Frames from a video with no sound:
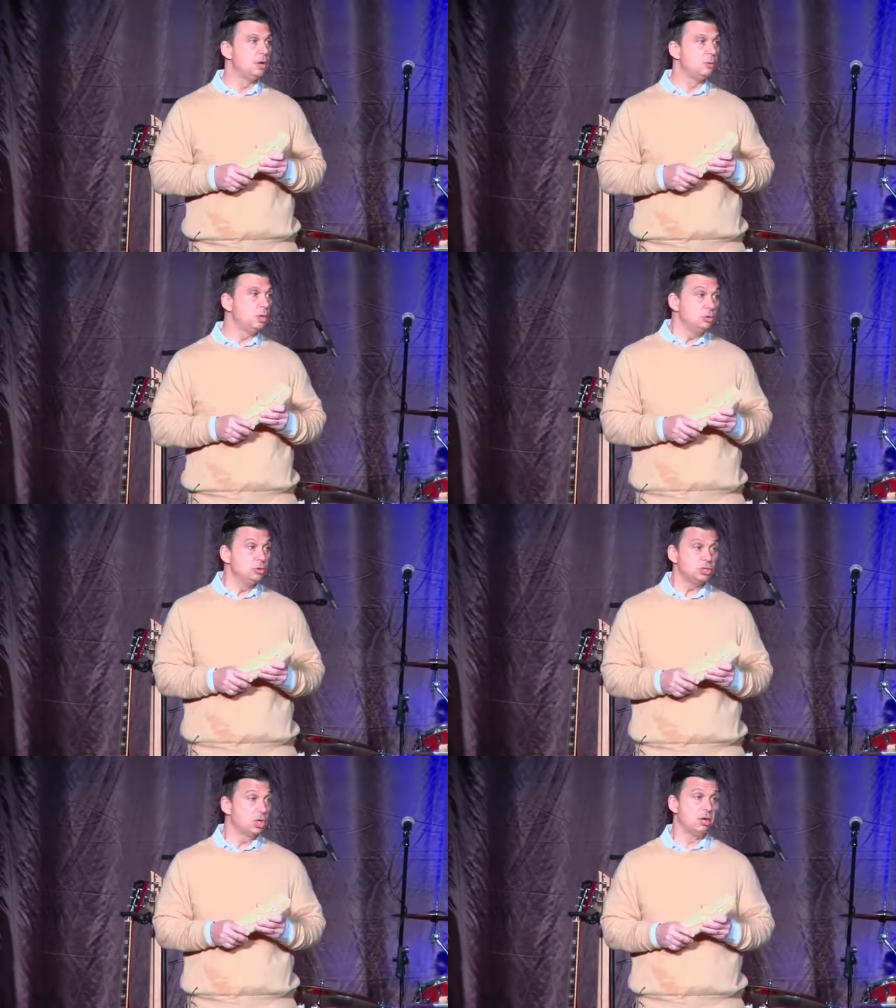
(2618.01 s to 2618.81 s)
when you
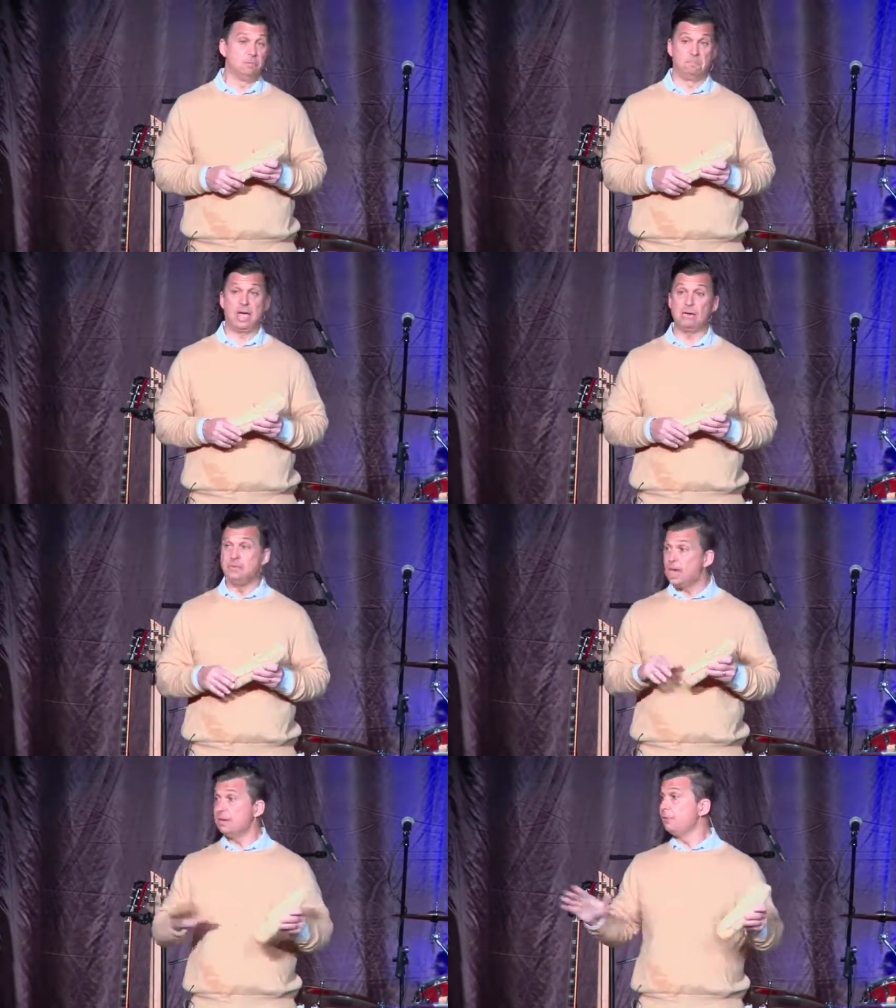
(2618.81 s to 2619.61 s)
just have
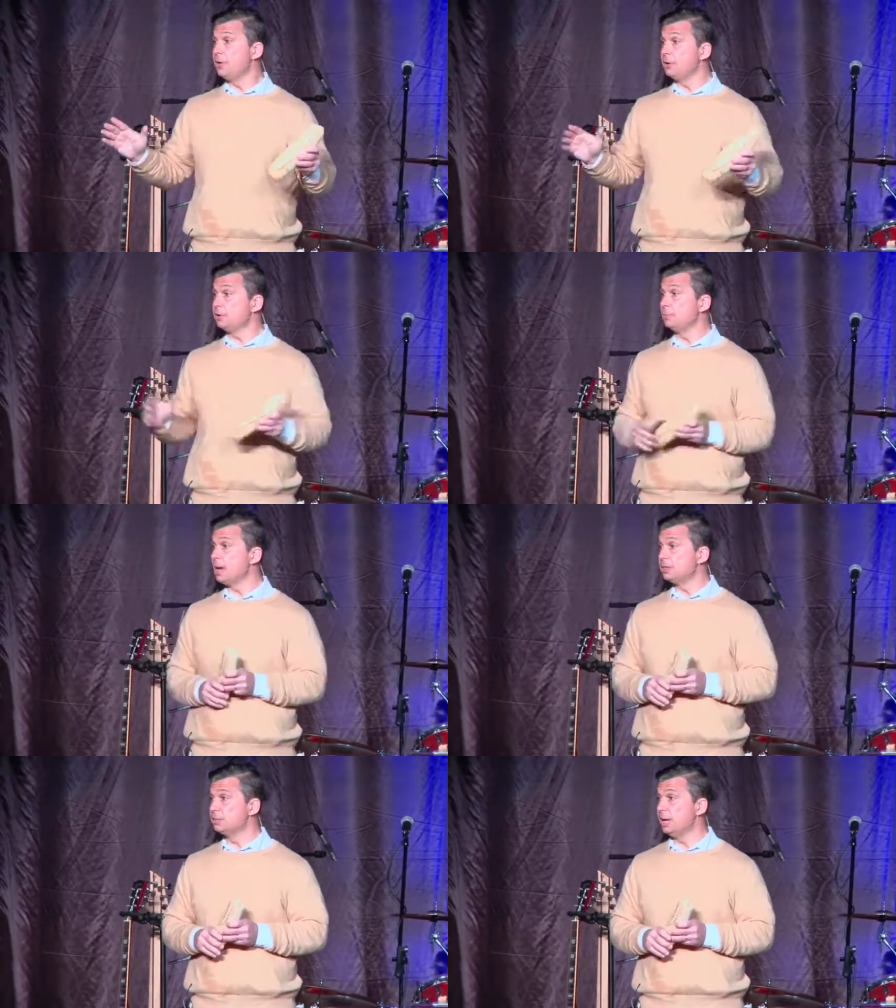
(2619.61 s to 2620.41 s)
negative thoughts
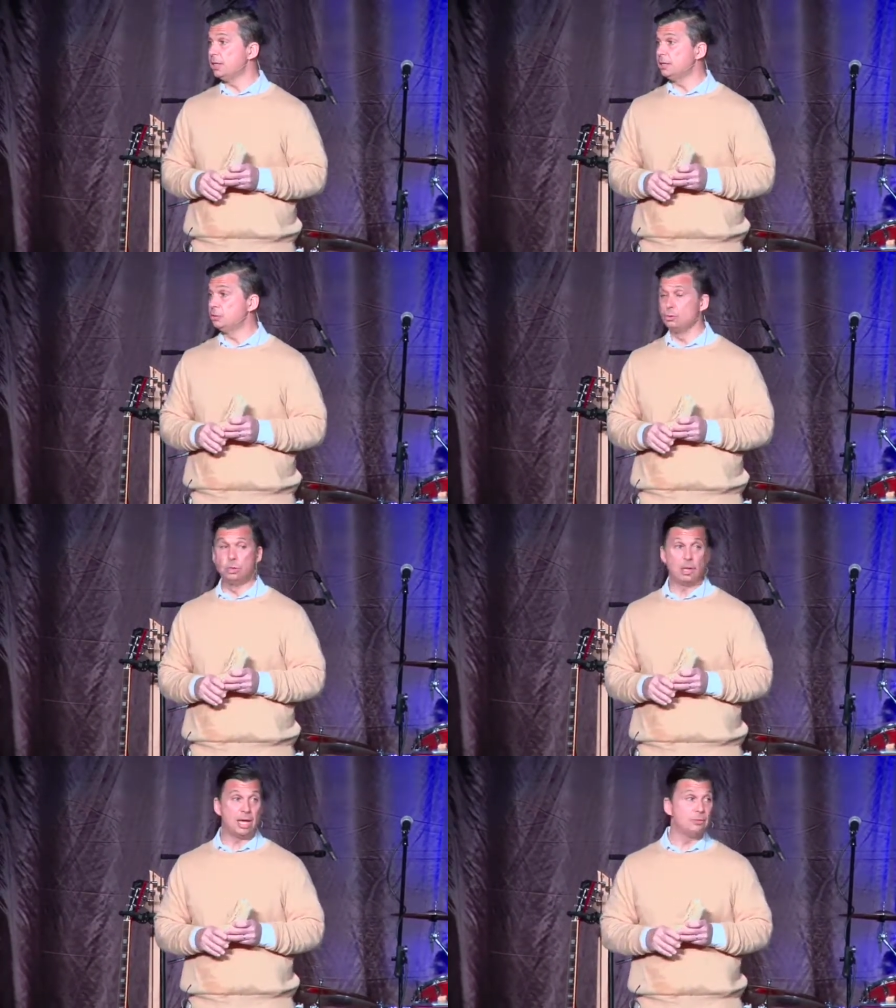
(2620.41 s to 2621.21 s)
about somebody and you
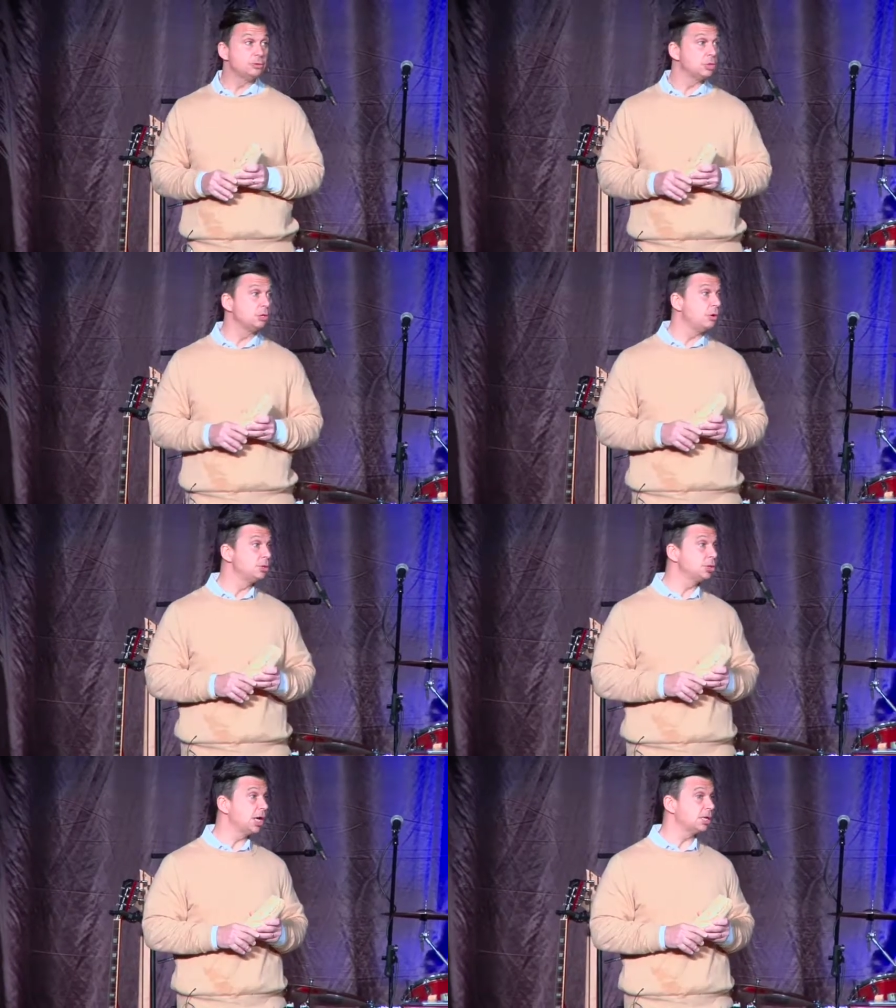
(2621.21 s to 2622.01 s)
allow those to go
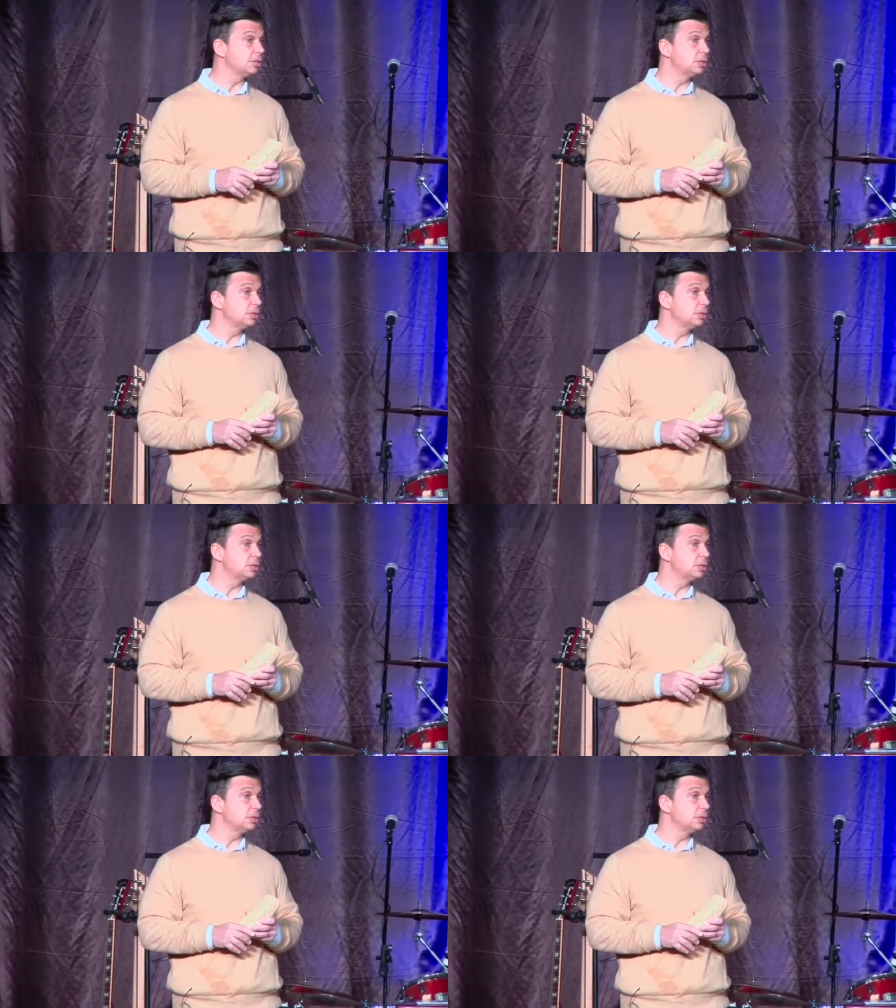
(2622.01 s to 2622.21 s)
unchecked,